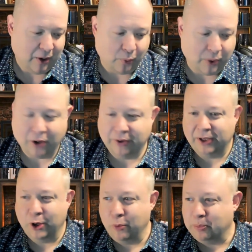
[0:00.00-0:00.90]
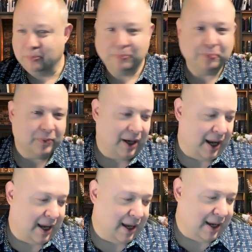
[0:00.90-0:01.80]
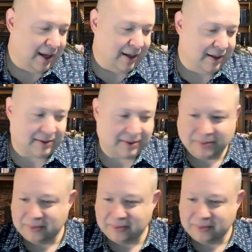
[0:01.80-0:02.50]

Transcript: We all need hope and